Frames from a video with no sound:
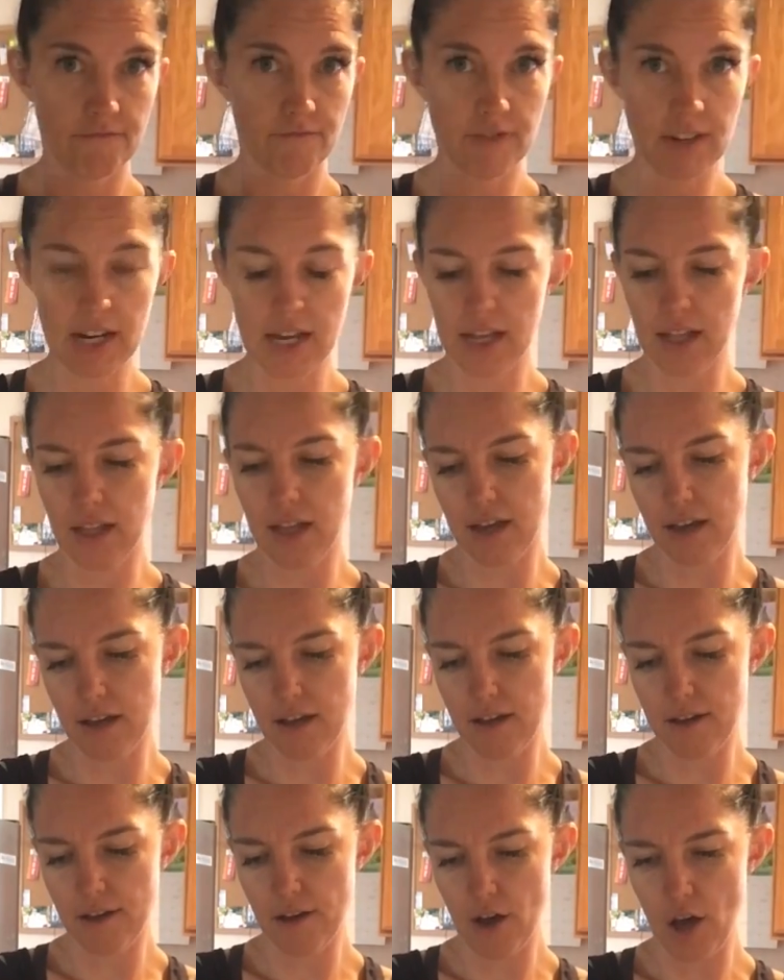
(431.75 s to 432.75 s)

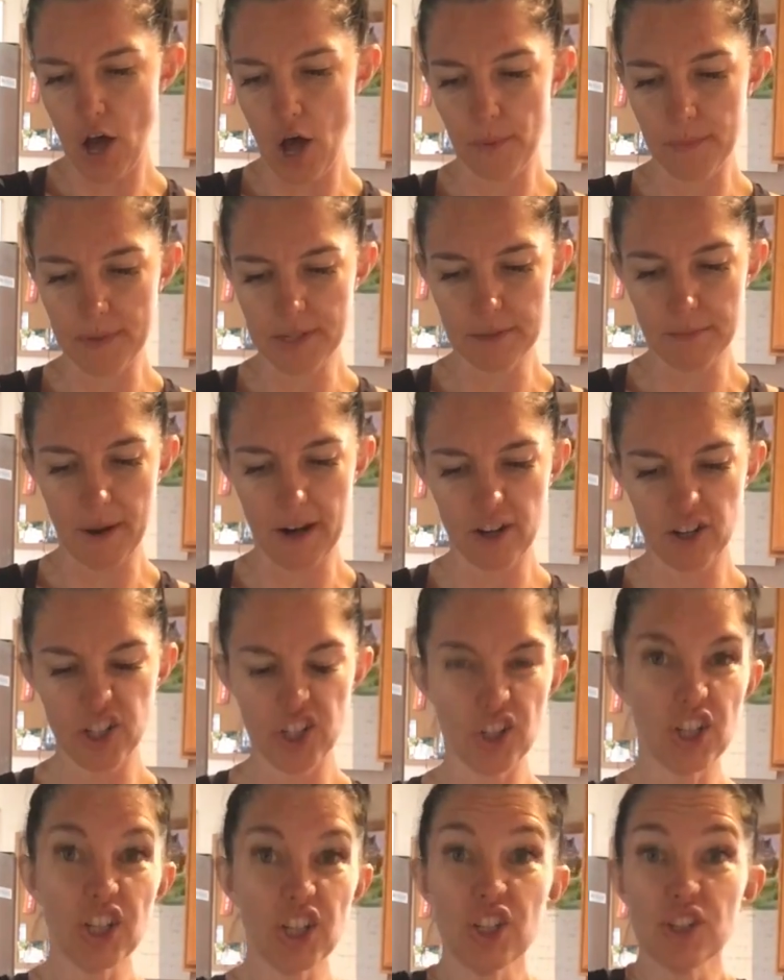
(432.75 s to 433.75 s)
vanilla almond butter.
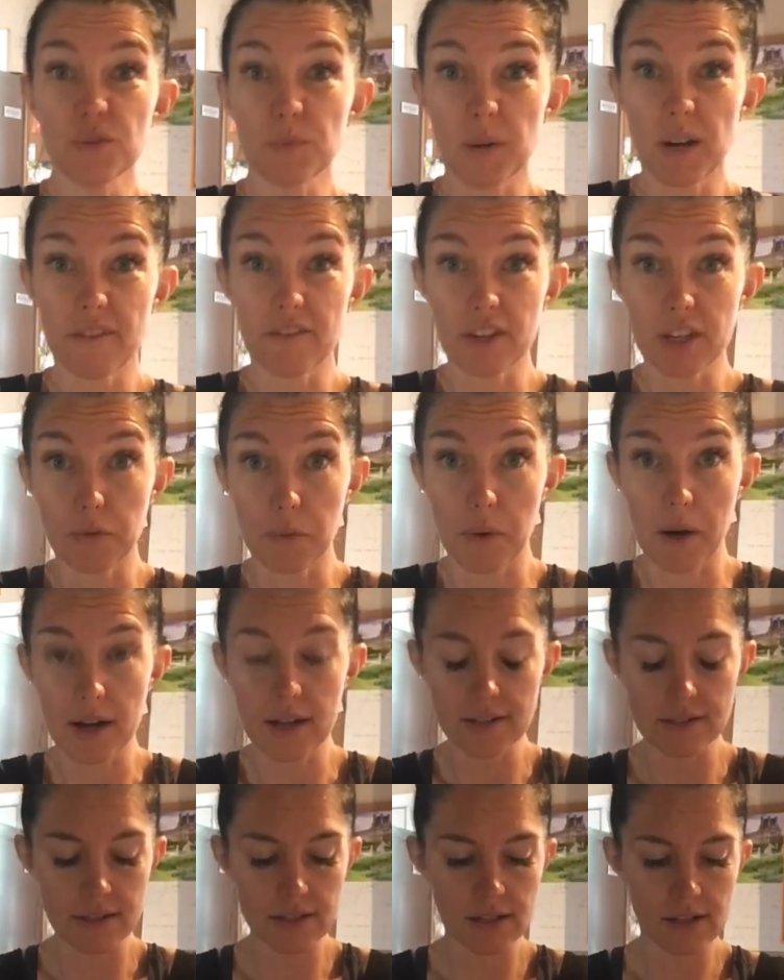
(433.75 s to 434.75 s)
You can use whatever you
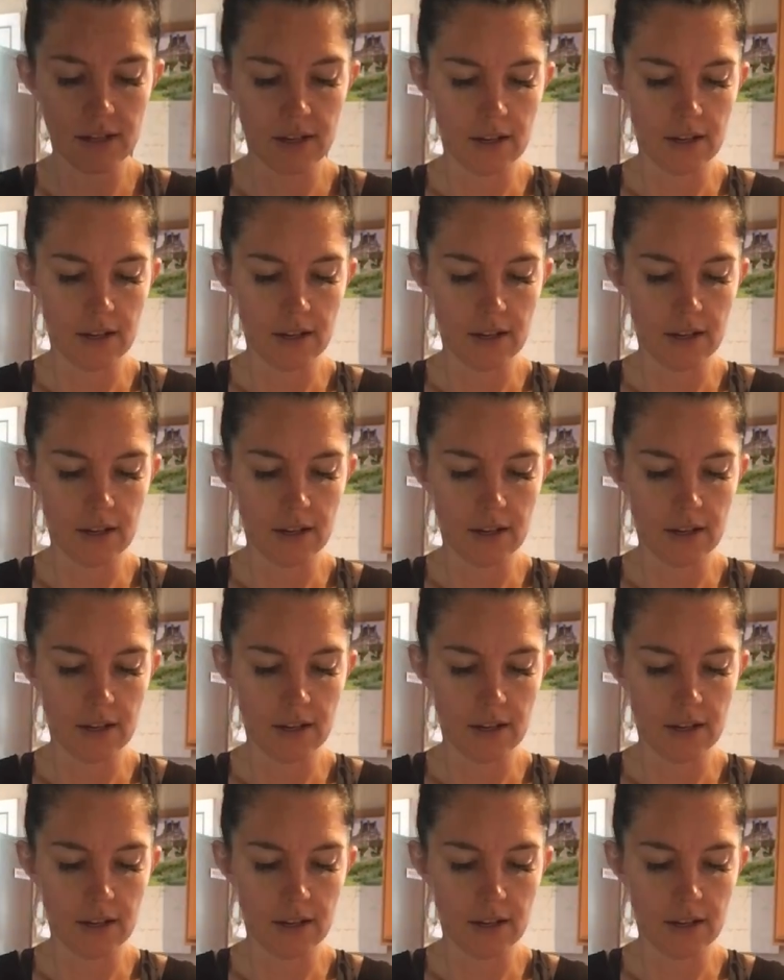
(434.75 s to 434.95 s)
want.